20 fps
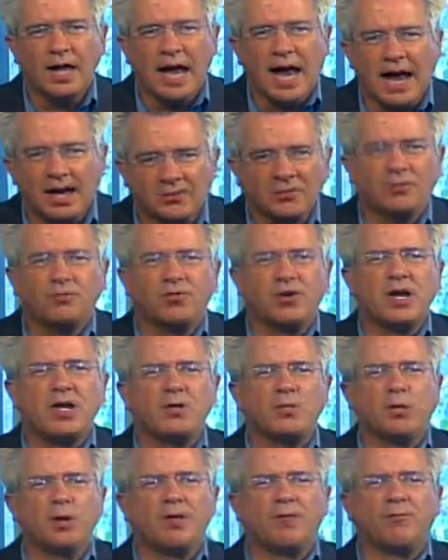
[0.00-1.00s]
As of
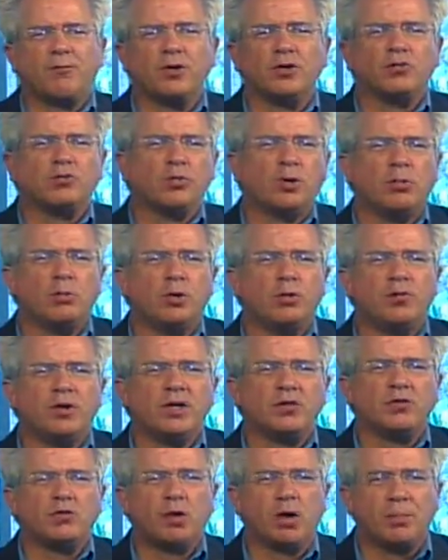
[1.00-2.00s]
January 1st, we'll move
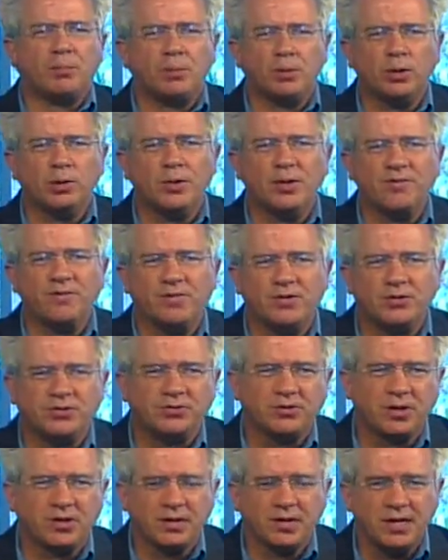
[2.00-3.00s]
into our permanent
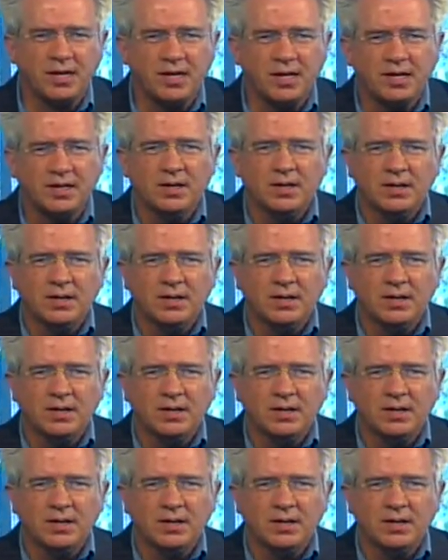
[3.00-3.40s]
facility